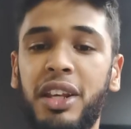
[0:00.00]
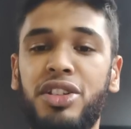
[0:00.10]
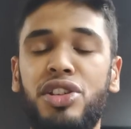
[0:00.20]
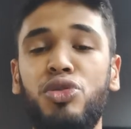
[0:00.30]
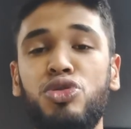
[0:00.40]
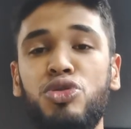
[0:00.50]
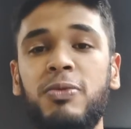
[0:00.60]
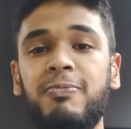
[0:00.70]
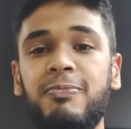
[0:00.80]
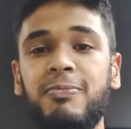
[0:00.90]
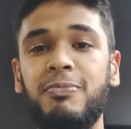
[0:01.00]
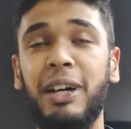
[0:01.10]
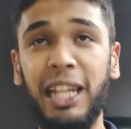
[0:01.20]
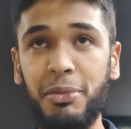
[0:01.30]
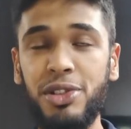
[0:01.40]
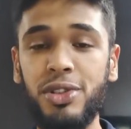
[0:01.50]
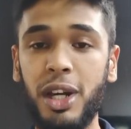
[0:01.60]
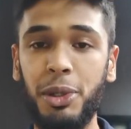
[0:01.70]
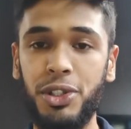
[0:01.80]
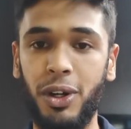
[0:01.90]
So my name is
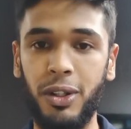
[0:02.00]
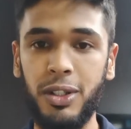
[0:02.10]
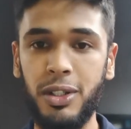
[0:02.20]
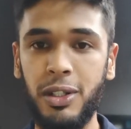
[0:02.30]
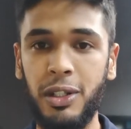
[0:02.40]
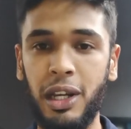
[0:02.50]
Usama Charles.